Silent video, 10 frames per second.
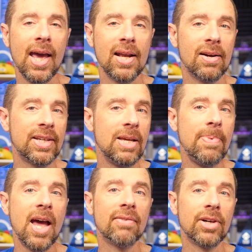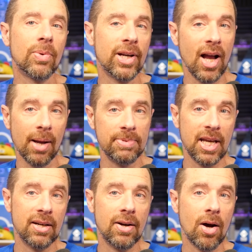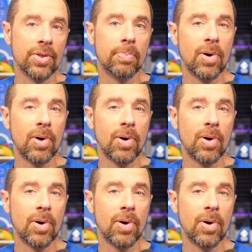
and I'll keep everyone updated on the